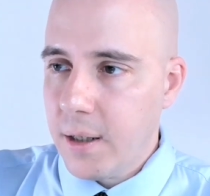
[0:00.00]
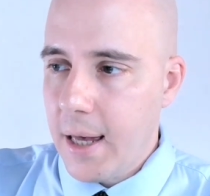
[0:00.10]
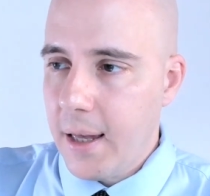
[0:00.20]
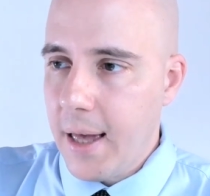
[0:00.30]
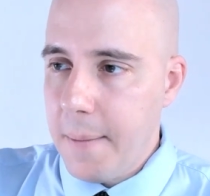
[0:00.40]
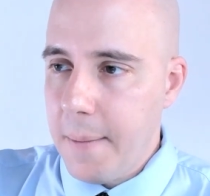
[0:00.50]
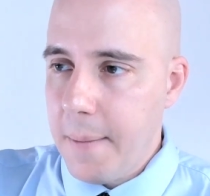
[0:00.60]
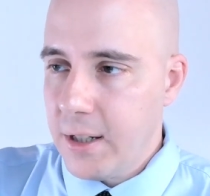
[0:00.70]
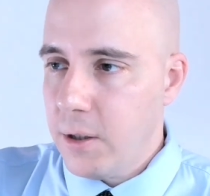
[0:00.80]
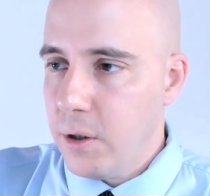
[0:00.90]

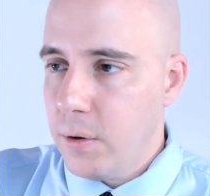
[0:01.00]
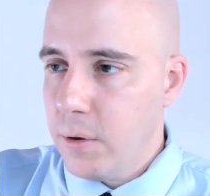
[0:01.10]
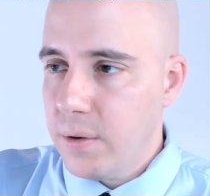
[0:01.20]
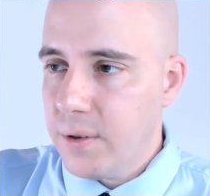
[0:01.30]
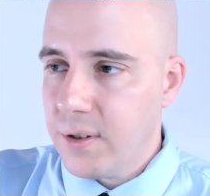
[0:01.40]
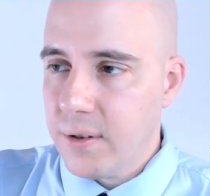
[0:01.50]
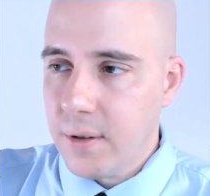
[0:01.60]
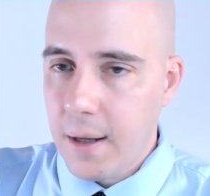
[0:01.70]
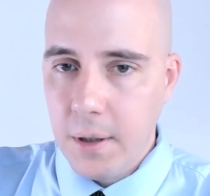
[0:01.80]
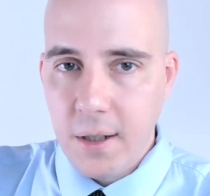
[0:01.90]
NBC
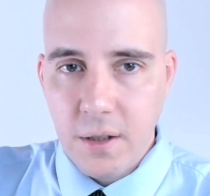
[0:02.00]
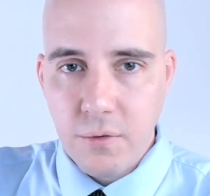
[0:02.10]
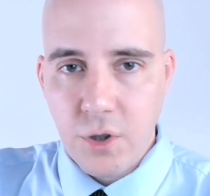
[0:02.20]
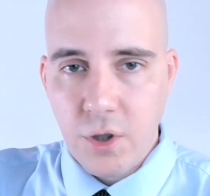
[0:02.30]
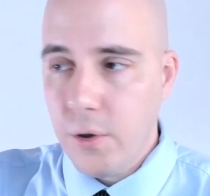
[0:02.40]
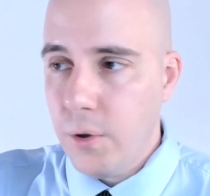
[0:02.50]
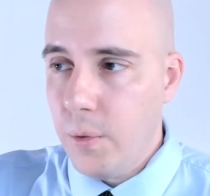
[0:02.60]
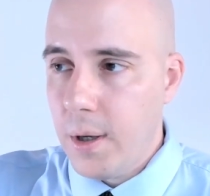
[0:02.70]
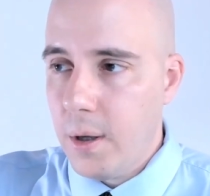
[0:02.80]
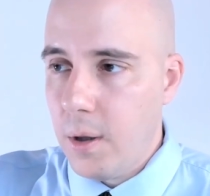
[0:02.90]
News, I'm going to show
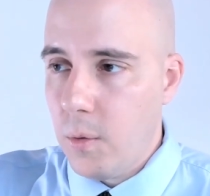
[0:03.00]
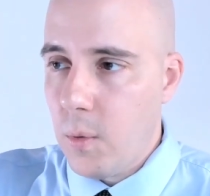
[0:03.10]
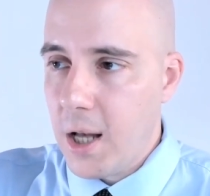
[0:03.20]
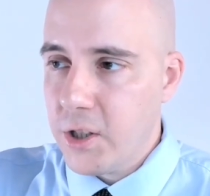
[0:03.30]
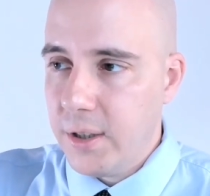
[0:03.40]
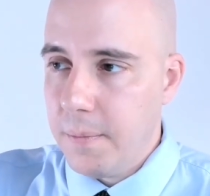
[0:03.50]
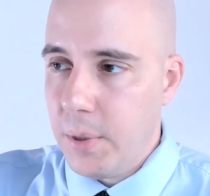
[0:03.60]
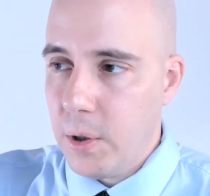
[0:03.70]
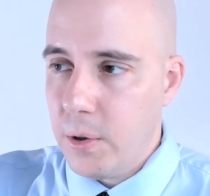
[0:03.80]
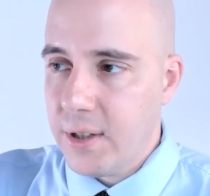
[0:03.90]
you a
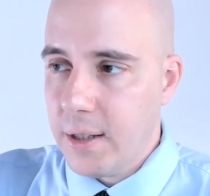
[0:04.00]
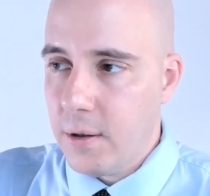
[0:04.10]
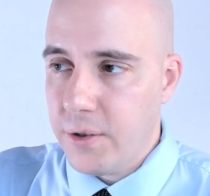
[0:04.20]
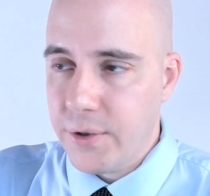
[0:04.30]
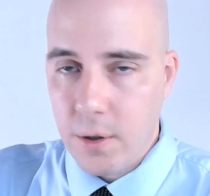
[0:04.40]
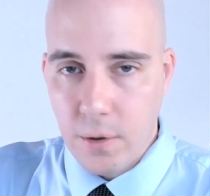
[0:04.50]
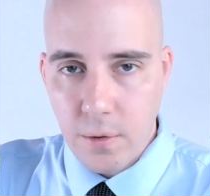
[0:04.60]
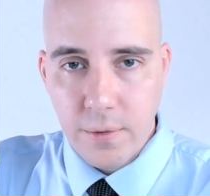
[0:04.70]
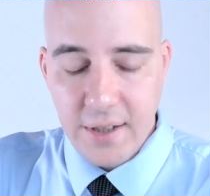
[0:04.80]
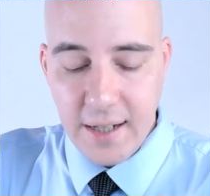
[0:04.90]
Washington Post and
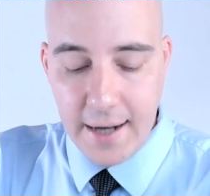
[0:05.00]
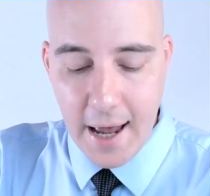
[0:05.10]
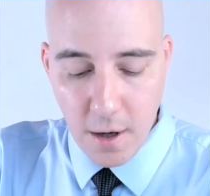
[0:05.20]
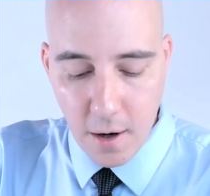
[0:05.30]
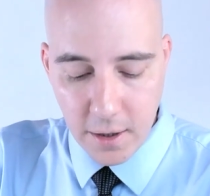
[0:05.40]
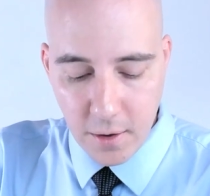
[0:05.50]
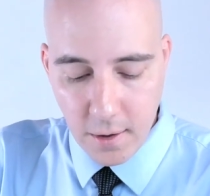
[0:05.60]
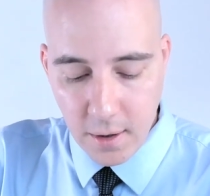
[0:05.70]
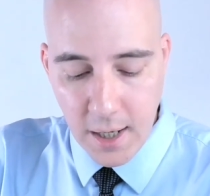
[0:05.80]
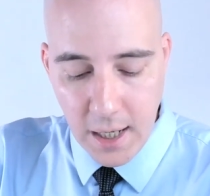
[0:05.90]
also CNN
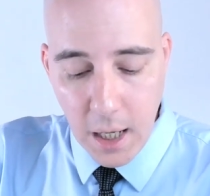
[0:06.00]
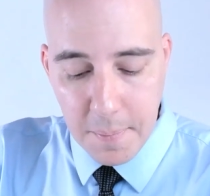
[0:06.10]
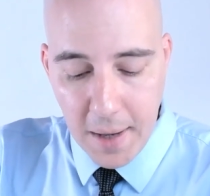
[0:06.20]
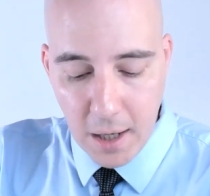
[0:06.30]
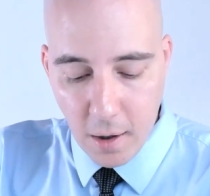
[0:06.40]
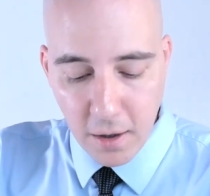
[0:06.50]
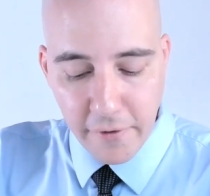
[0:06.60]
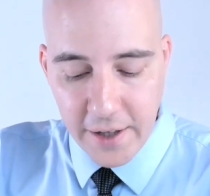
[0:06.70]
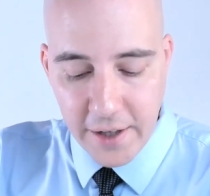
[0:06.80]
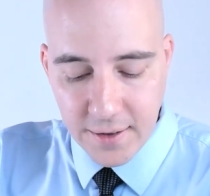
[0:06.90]
article about all
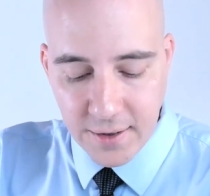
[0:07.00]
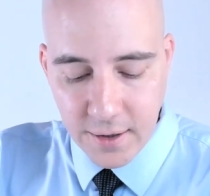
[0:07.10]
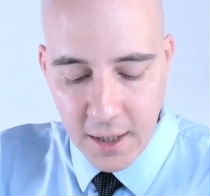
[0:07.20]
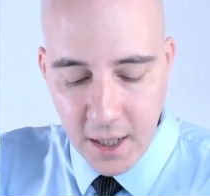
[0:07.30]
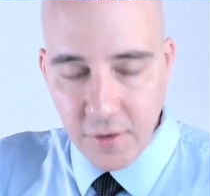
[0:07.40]
of this.